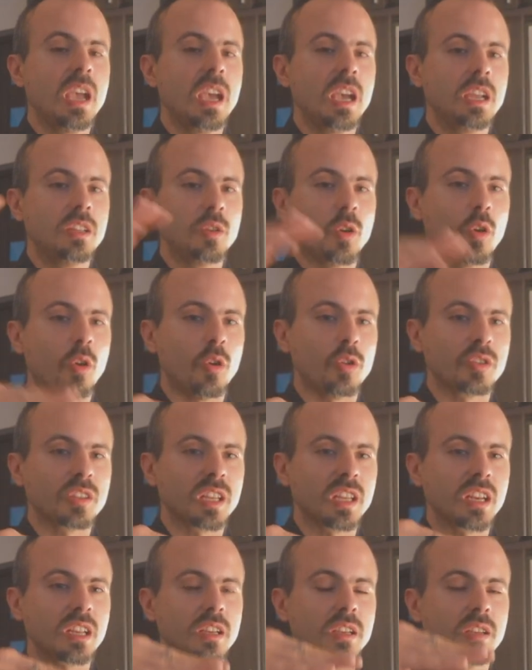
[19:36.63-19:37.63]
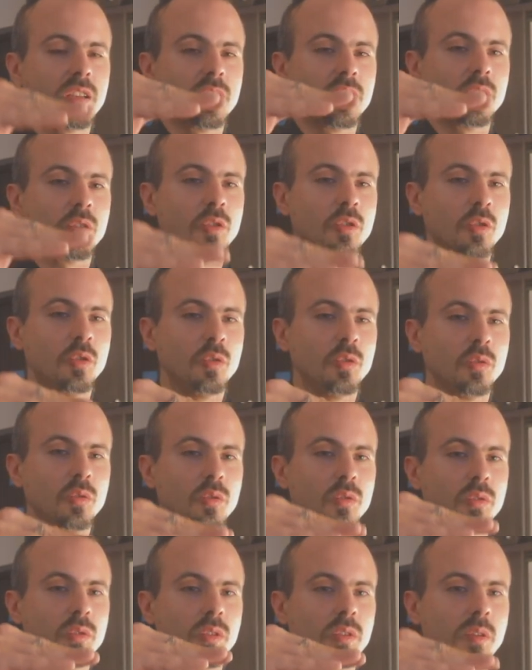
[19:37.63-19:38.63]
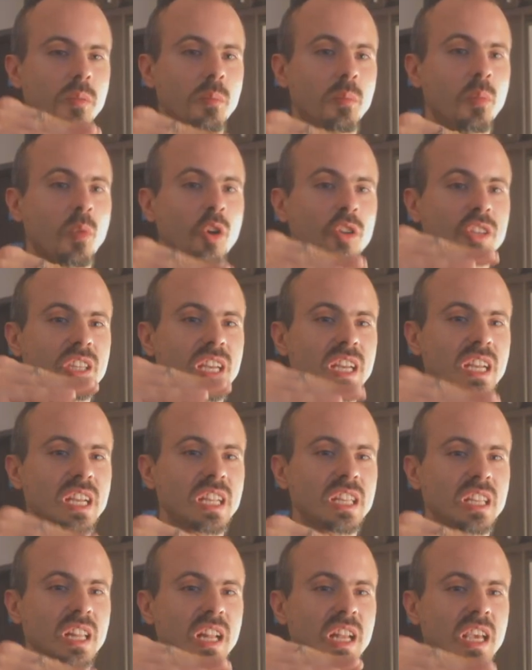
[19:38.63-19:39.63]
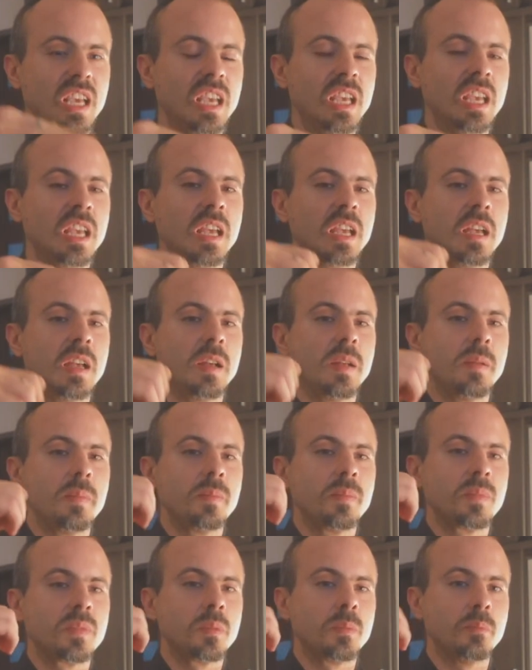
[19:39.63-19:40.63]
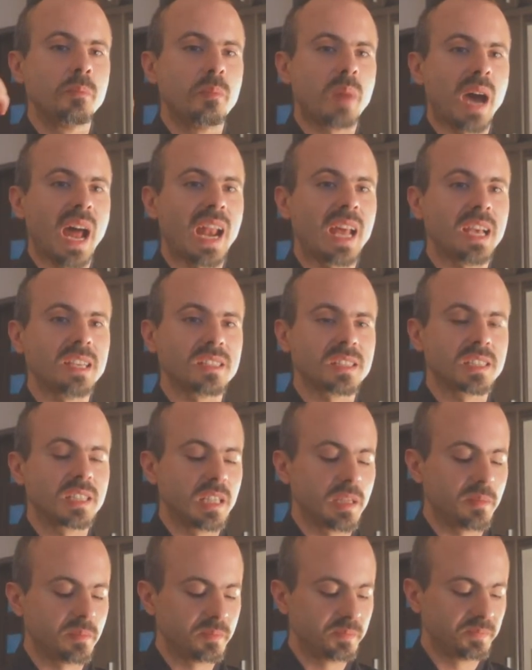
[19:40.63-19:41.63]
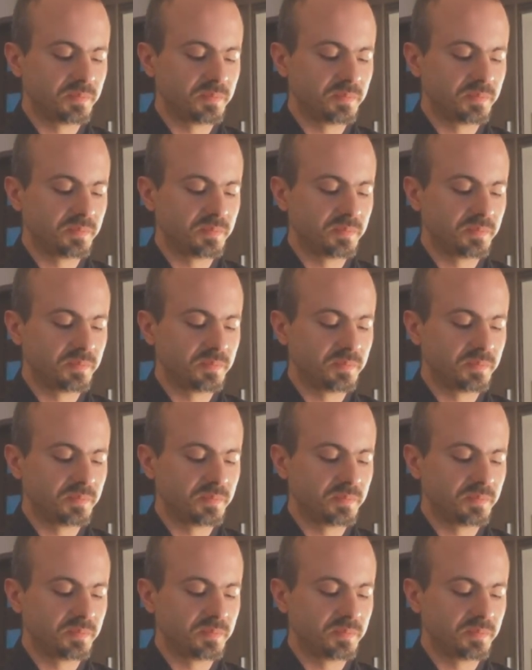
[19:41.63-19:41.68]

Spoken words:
in order to moderately balance them.